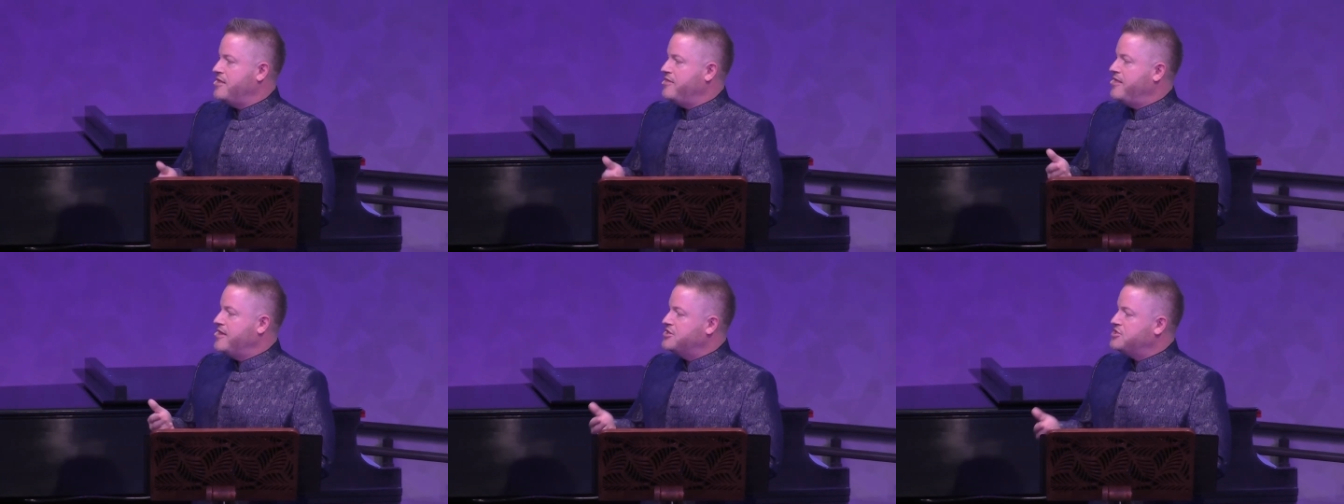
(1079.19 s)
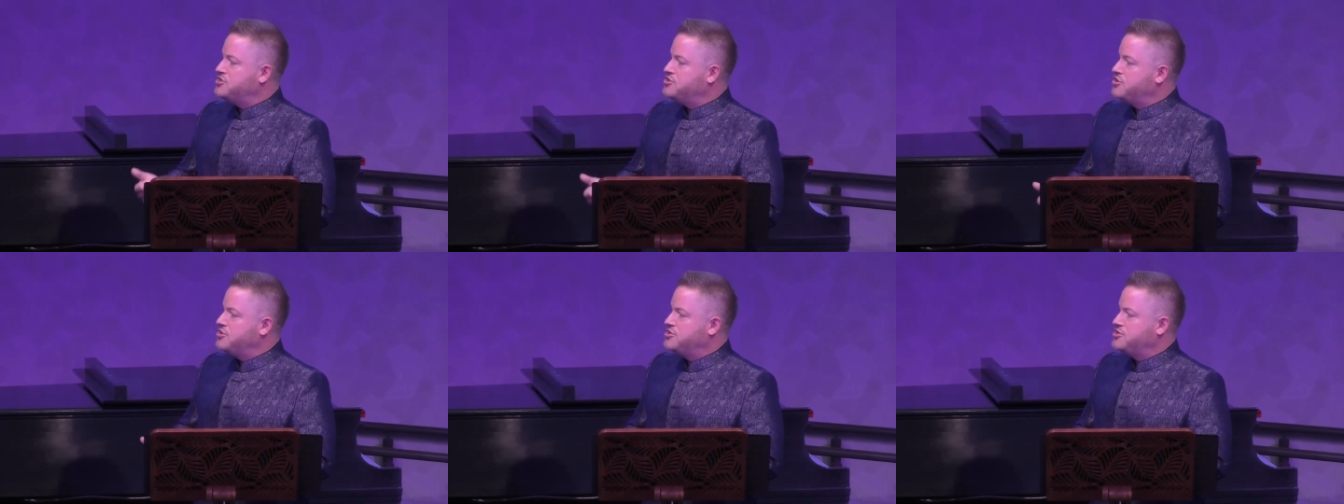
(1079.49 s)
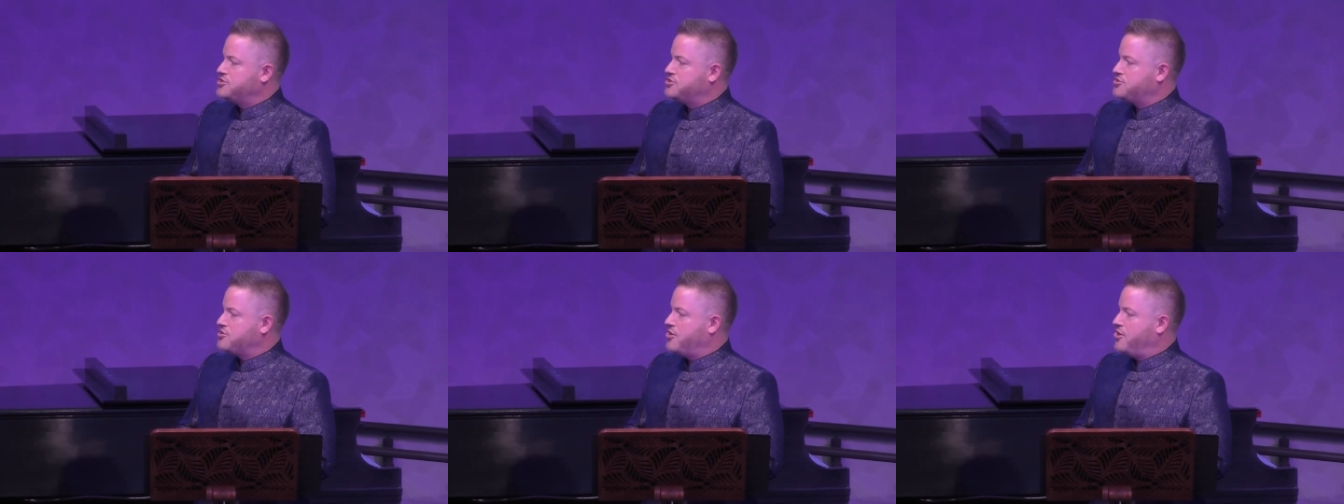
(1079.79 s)
They stood
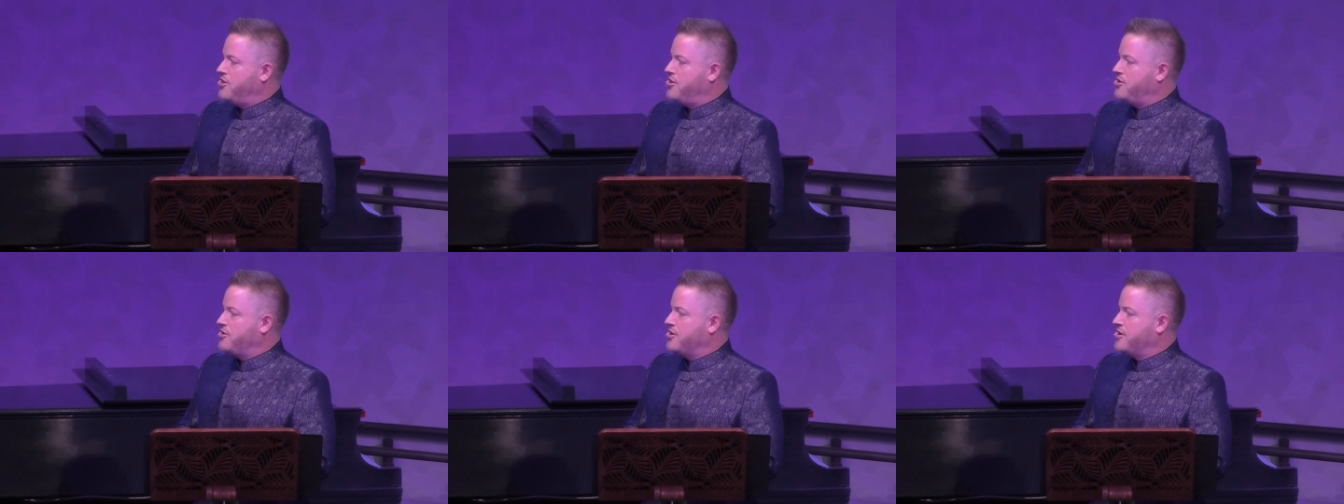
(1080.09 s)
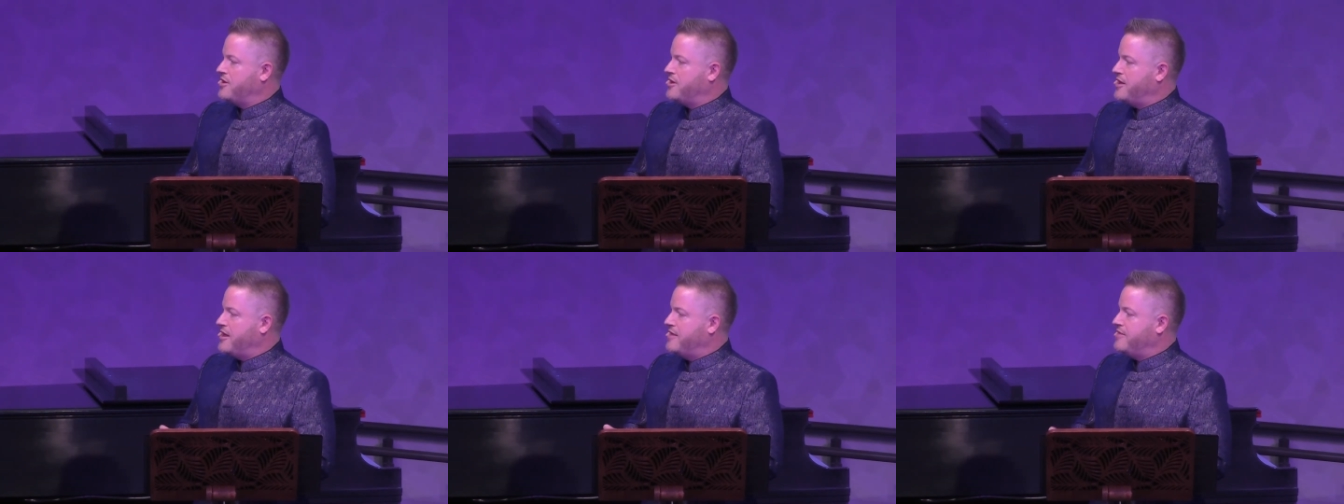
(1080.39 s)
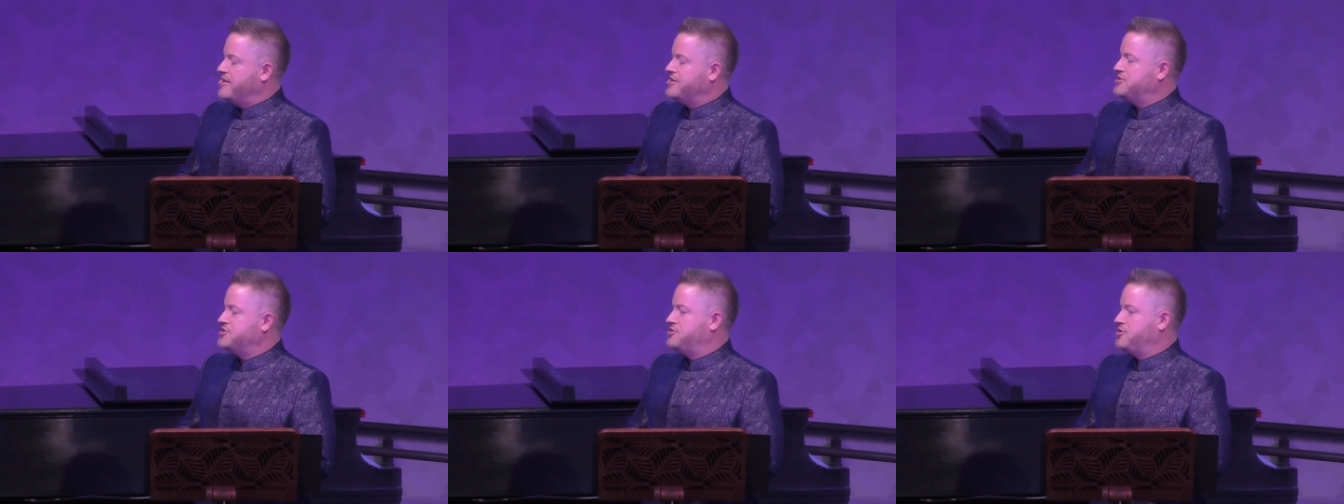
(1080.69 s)
strong
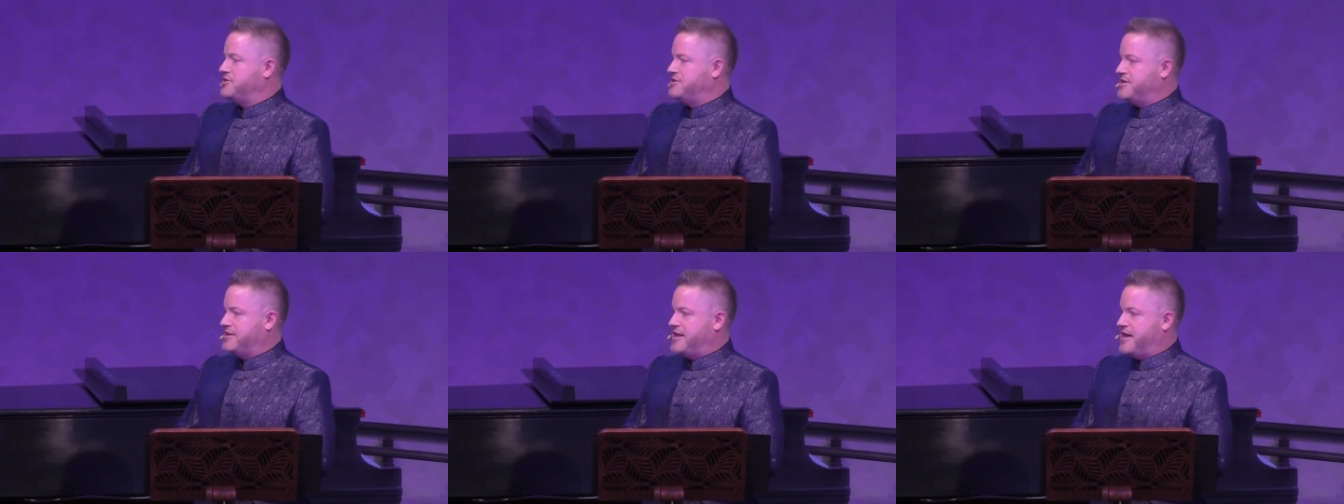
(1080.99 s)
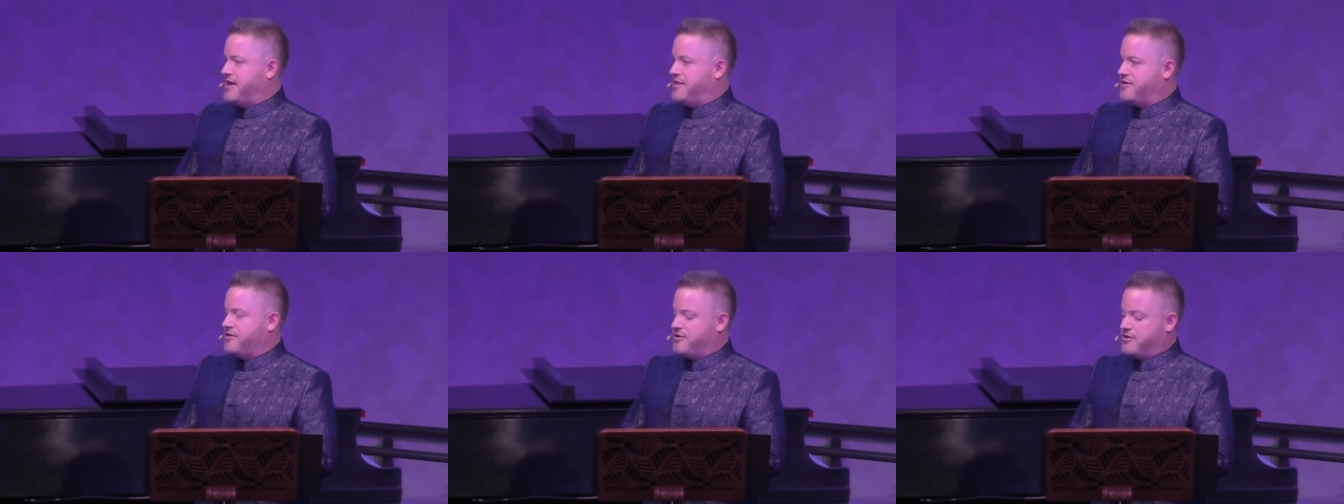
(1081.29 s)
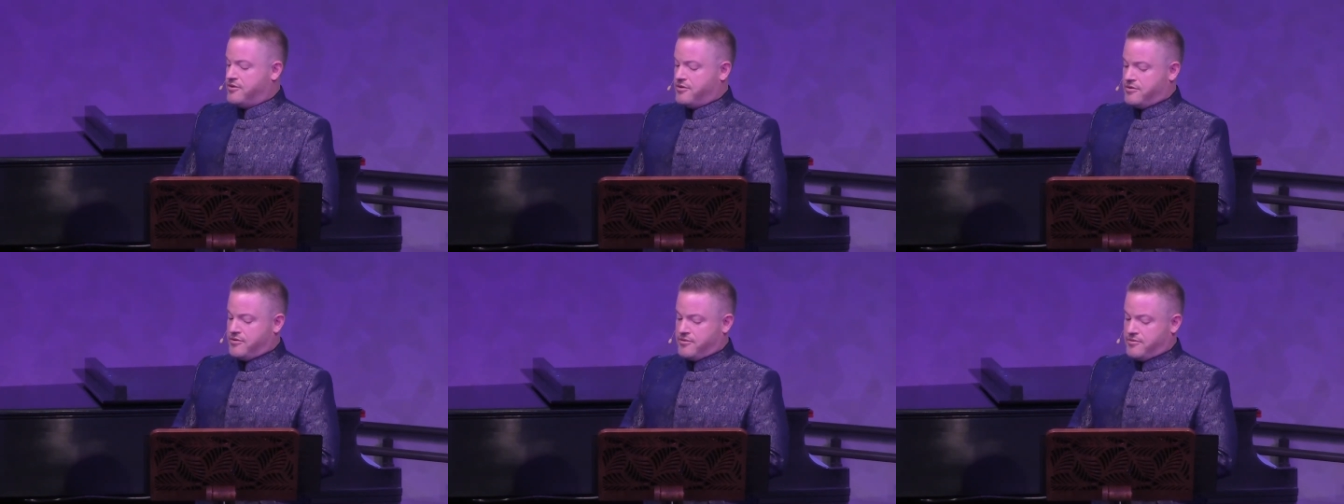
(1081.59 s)
and they stood together.
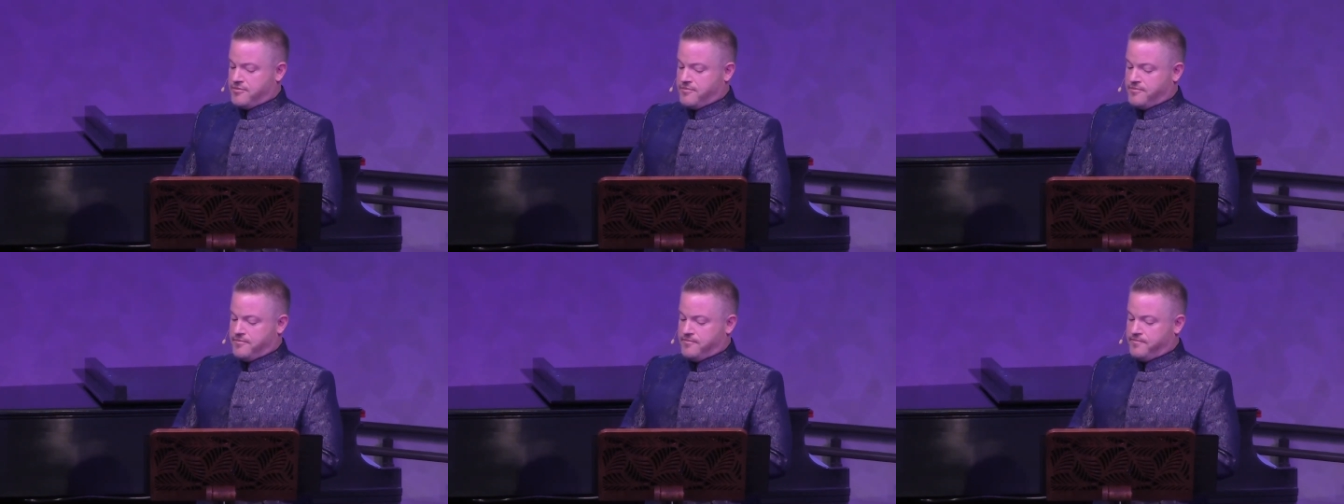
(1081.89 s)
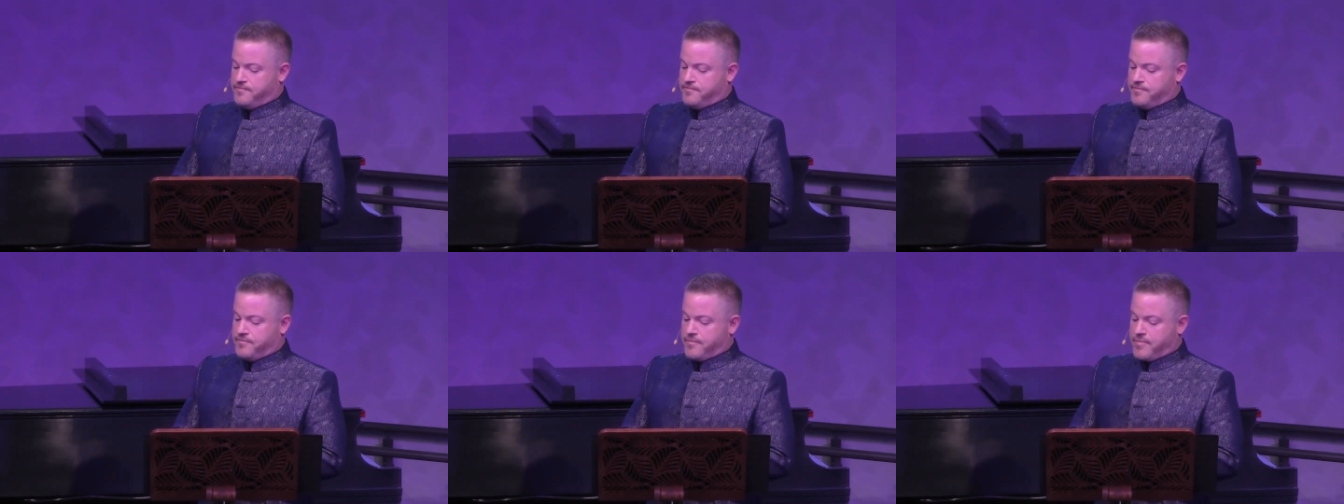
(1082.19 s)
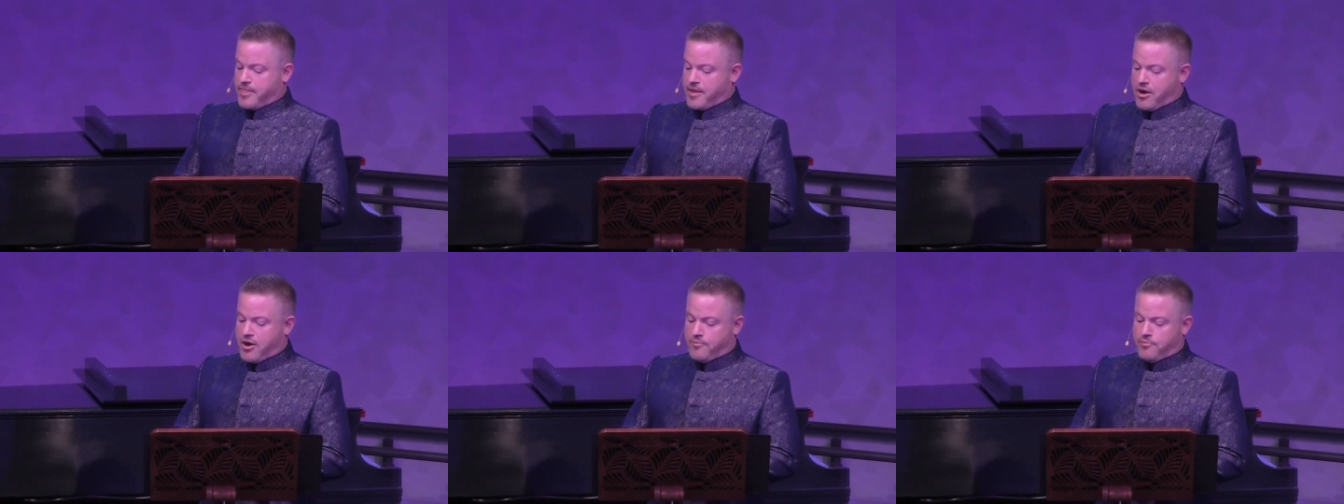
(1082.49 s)

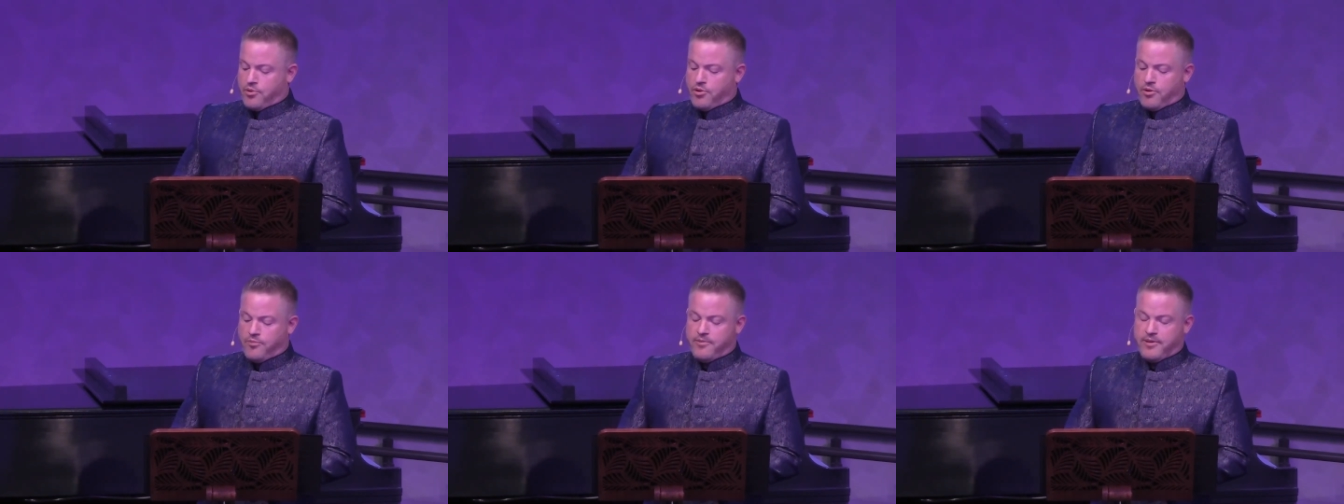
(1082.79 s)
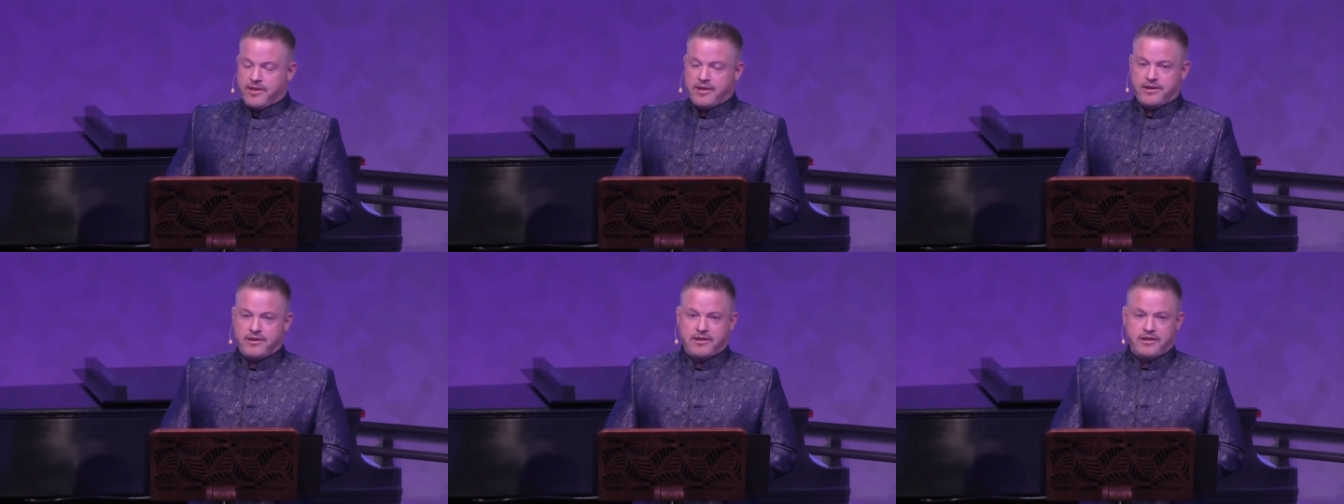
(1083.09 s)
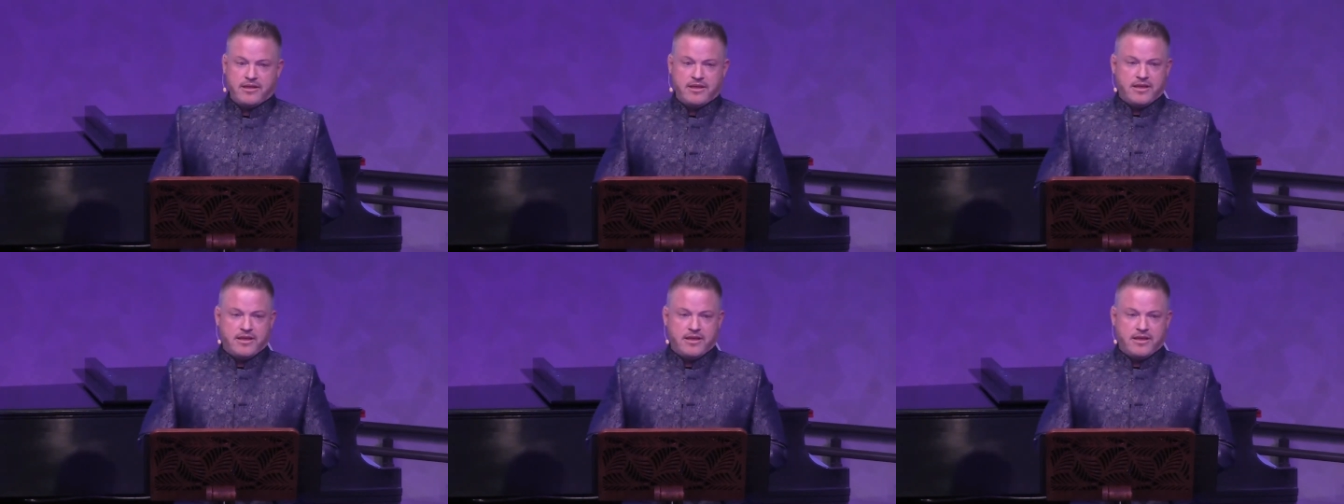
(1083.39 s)
Our pulpit,